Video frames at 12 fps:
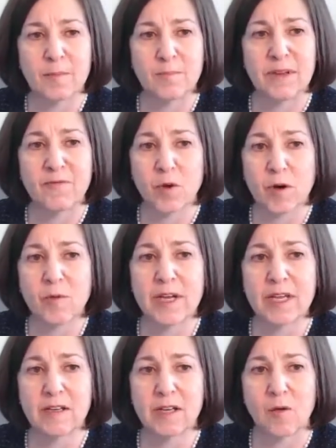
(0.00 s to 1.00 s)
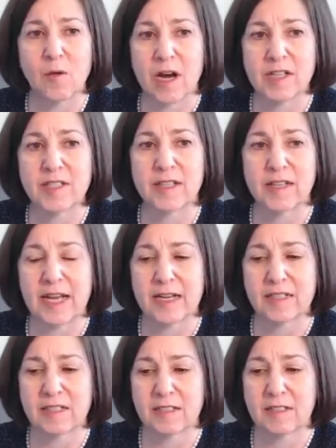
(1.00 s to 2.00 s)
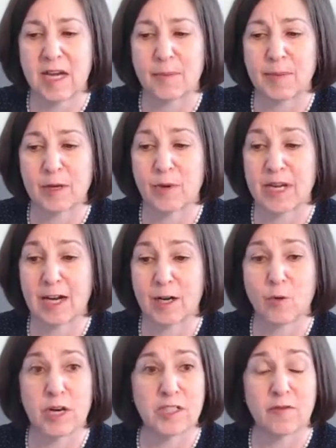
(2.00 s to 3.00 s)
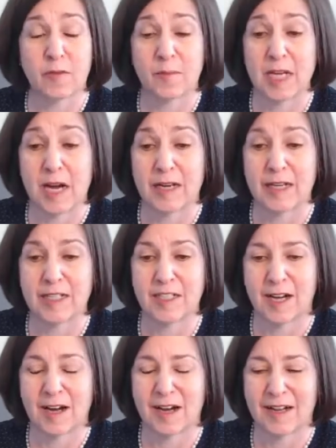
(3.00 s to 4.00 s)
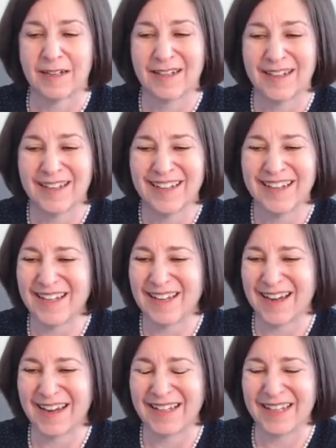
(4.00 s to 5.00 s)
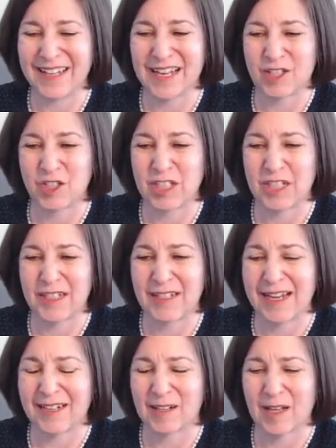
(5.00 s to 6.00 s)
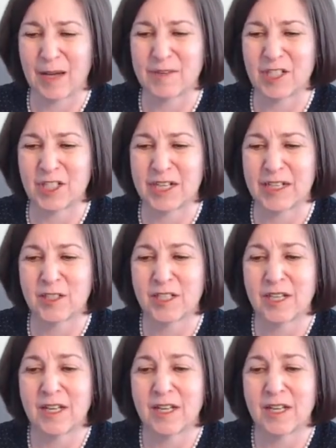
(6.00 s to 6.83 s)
Before we go on to the next topic, we got a question from the audience on ESG and climate change.